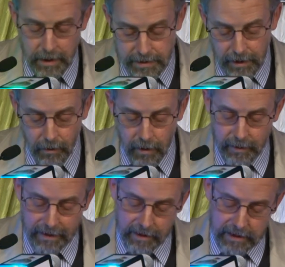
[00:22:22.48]
So,
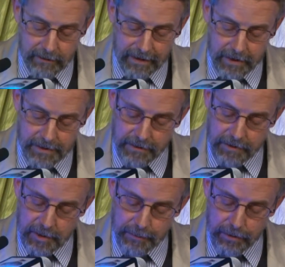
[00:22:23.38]
we have clear evidence
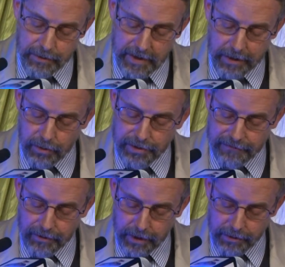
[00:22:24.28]
of disputes and or
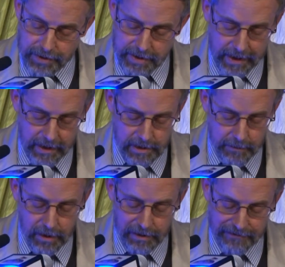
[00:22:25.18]
different understandings
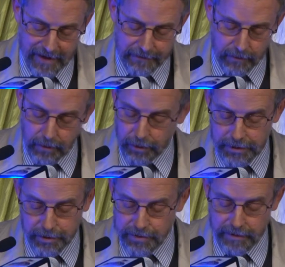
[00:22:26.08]
among the faithful on
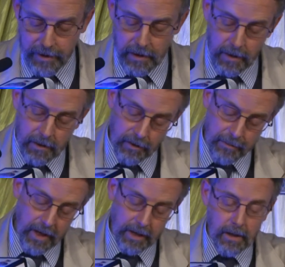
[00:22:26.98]
issues of the
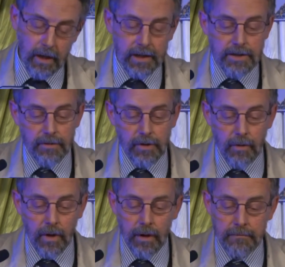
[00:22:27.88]
Uthmanic Codex of the
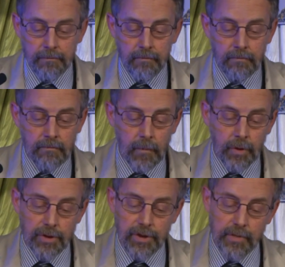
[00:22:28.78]
Quran,
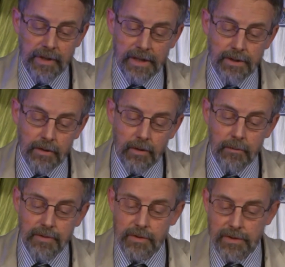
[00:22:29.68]
on issues relating to the
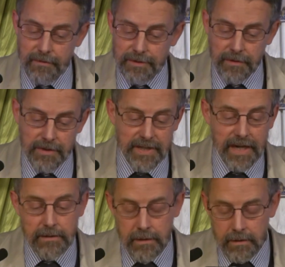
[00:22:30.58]
on service to the
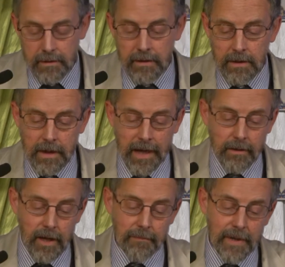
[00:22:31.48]
state,
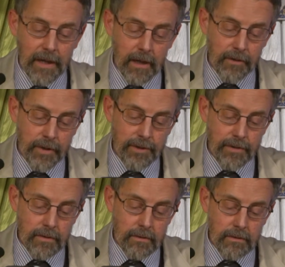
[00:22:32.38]
and many other issues.